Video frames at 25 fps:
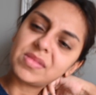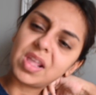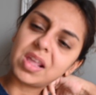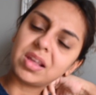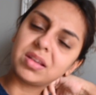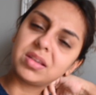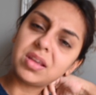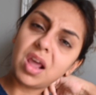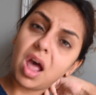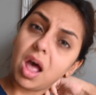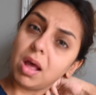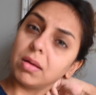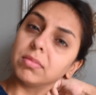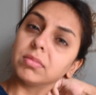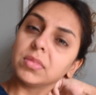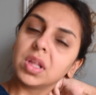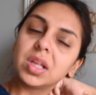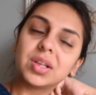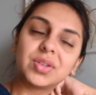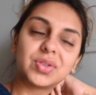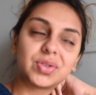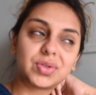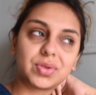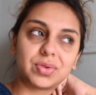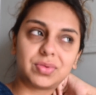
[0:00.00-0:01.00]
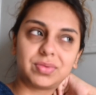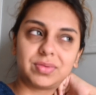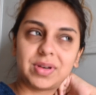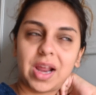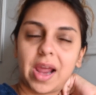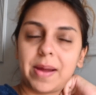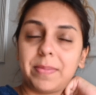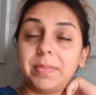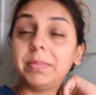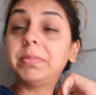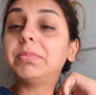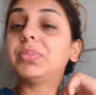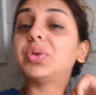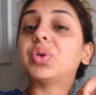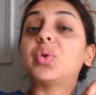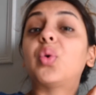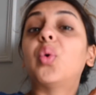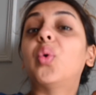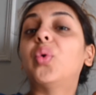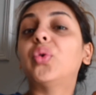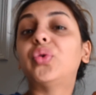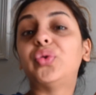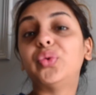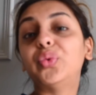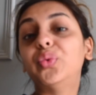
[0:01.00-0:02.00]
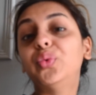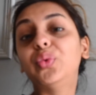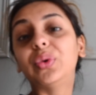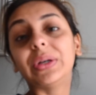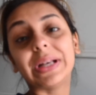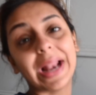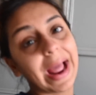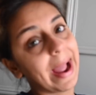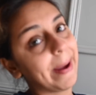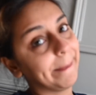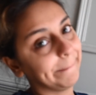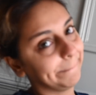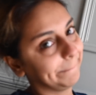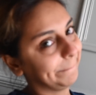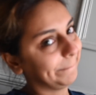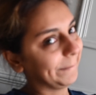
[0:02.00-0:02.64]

yeah so time to go to class.